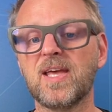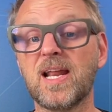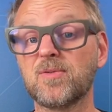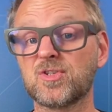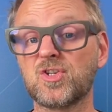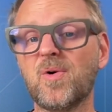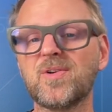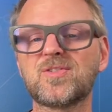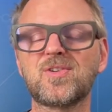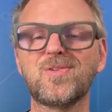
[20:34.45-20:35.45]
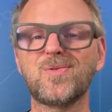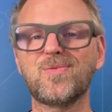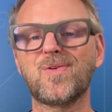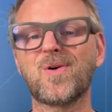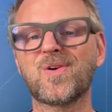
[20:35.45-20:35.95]
that I was showing to you
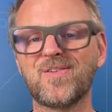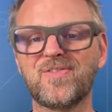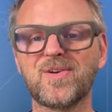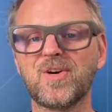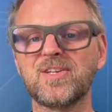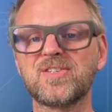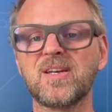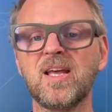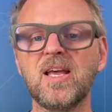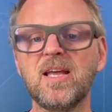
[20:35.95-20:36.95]
for configuration.